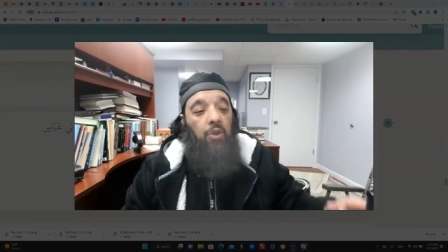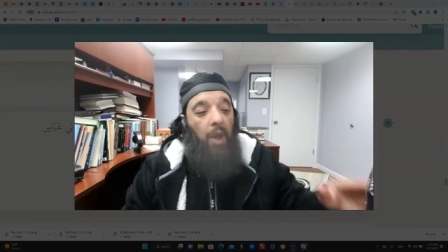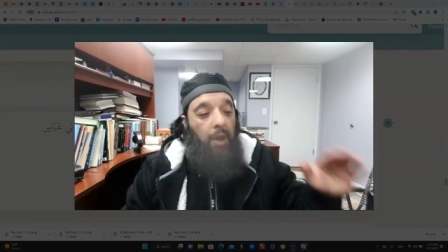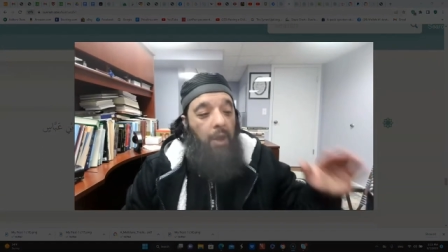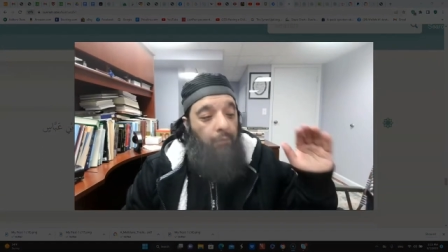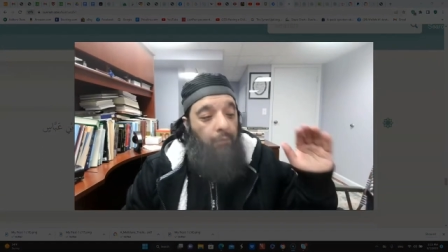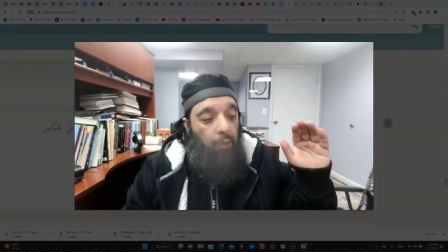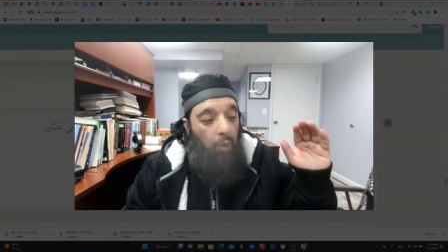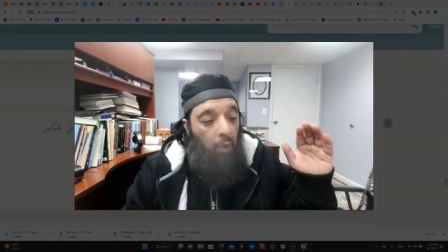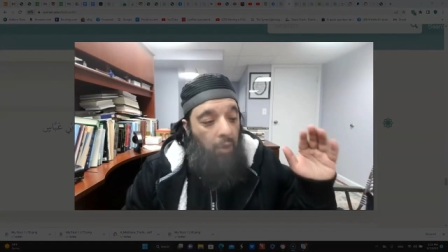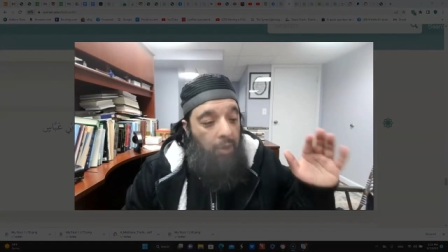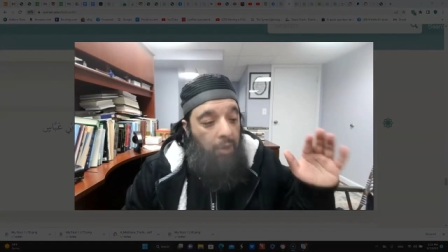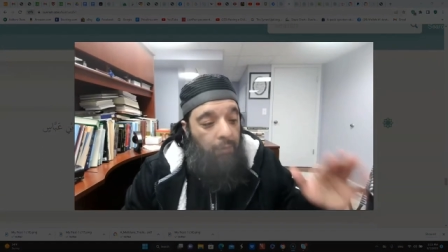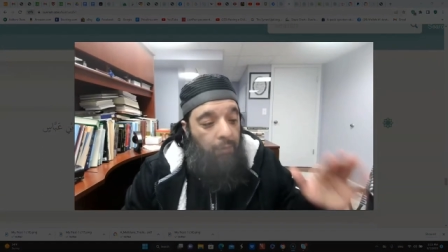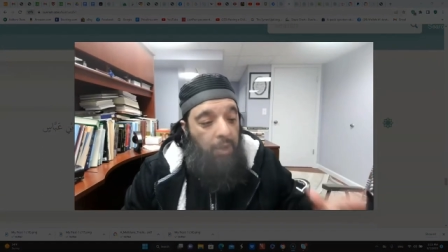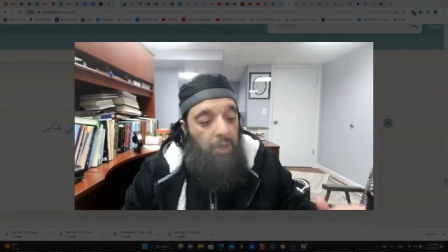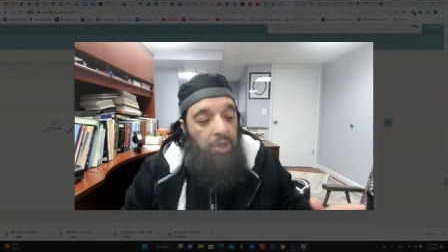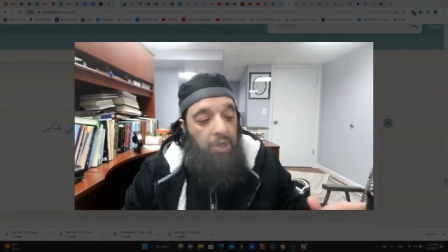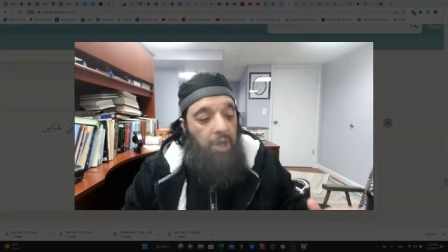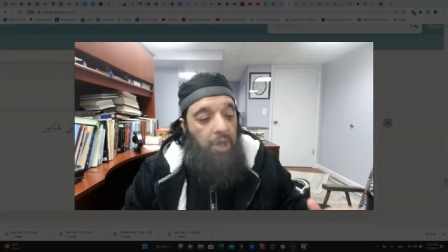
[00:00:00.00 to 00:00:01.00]
a
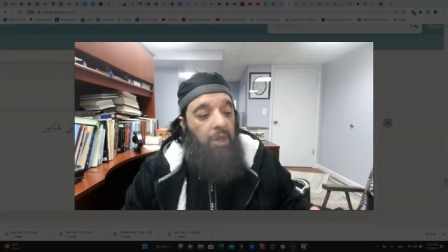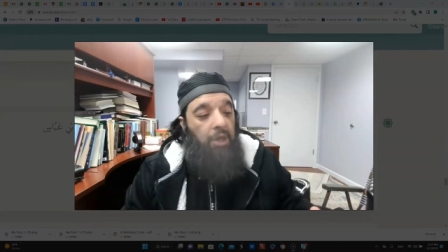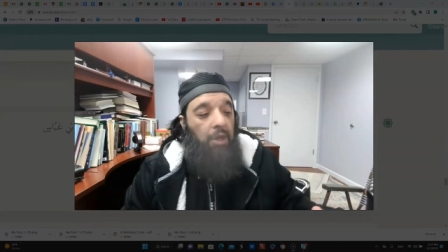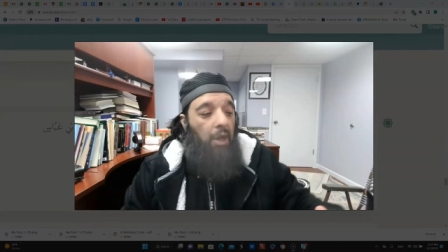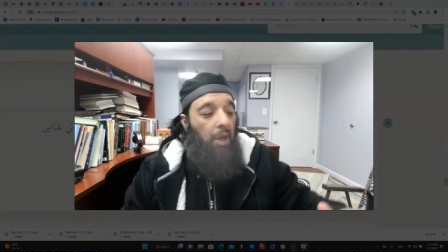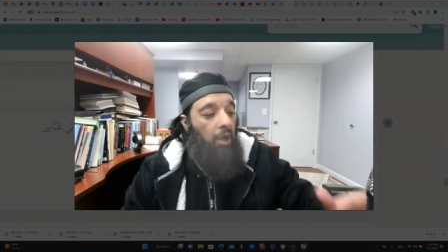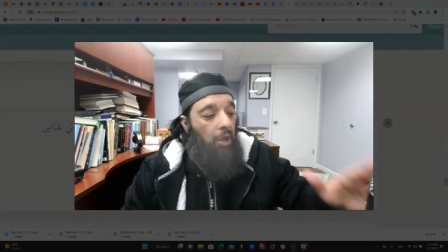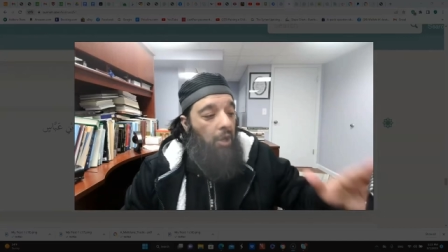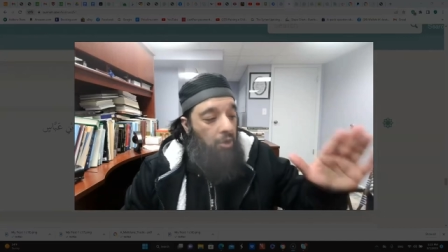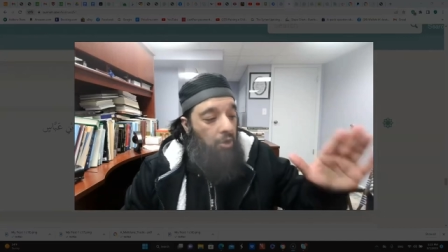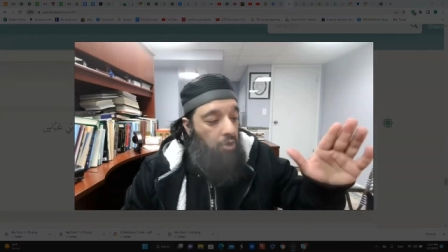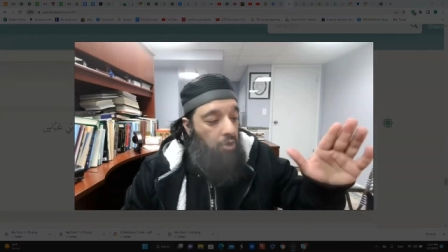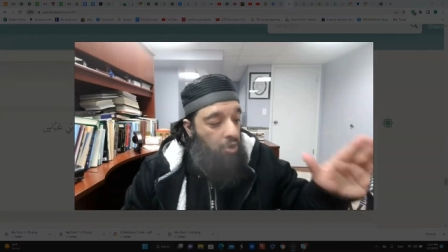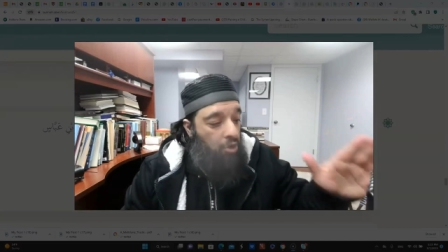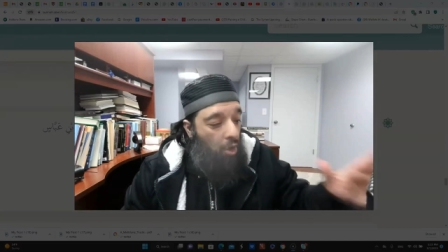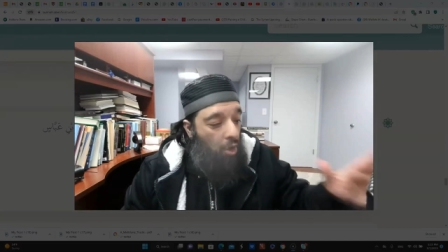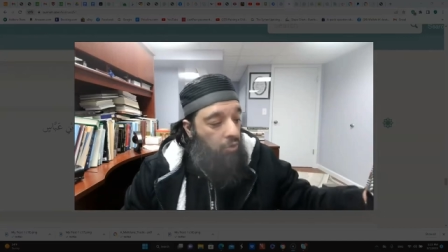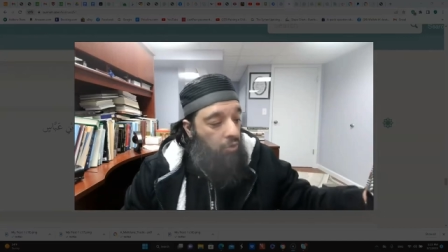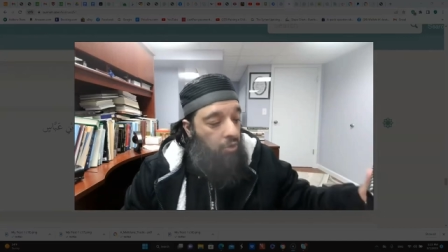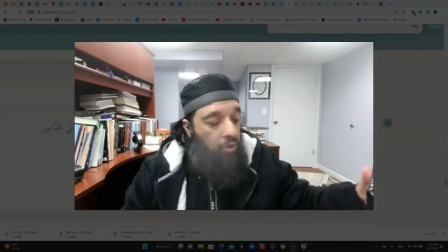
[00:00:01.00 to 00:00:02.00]
prohibition
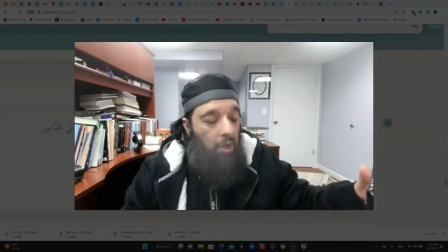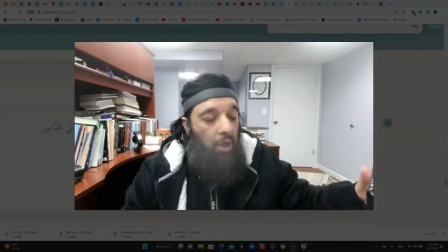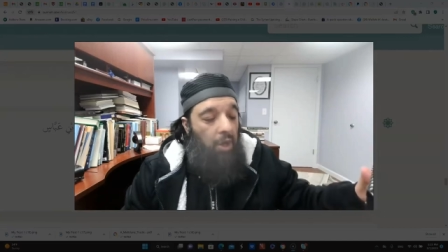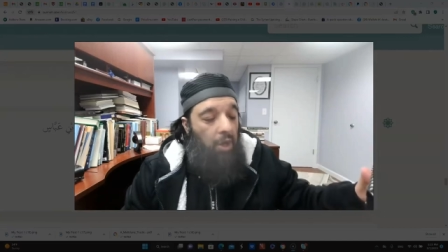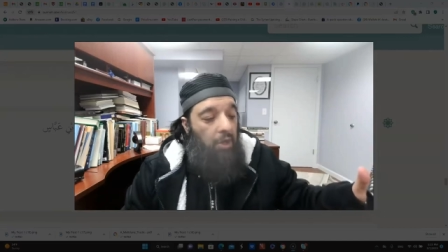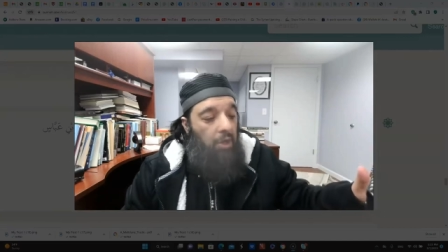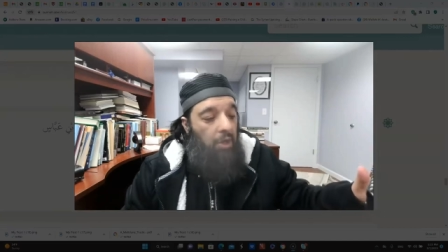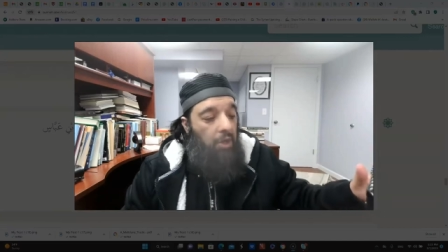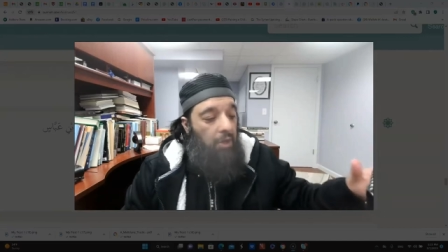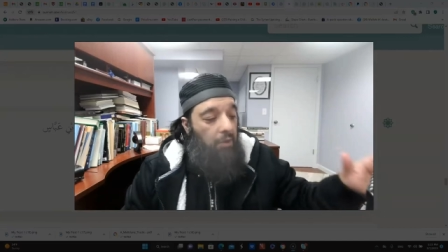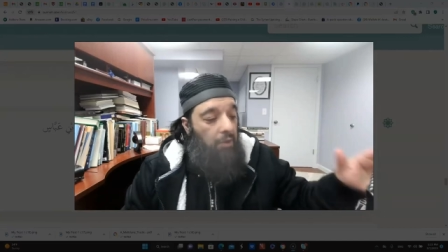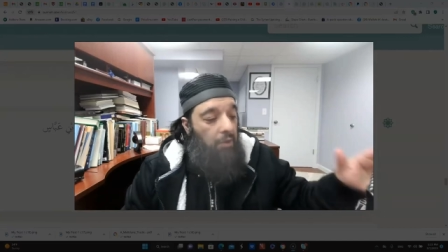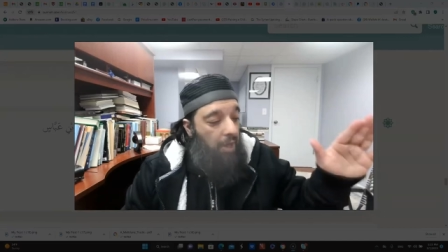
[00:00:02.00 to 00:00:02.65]
don't eh,